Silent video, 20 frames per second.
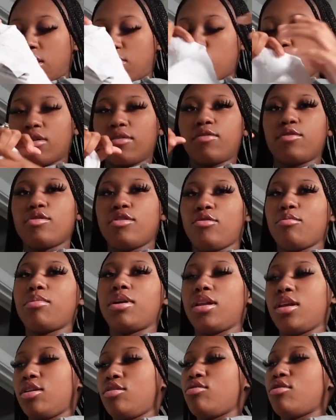Well, if you know me,
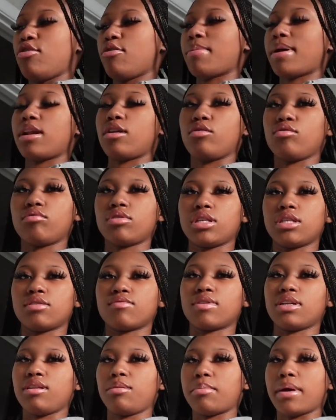then you know my nose is
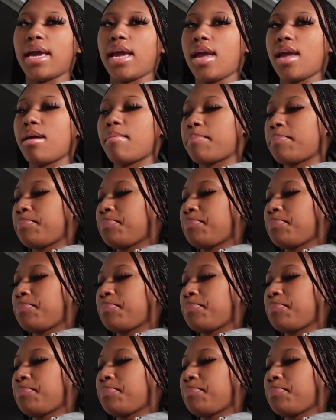pretty bad.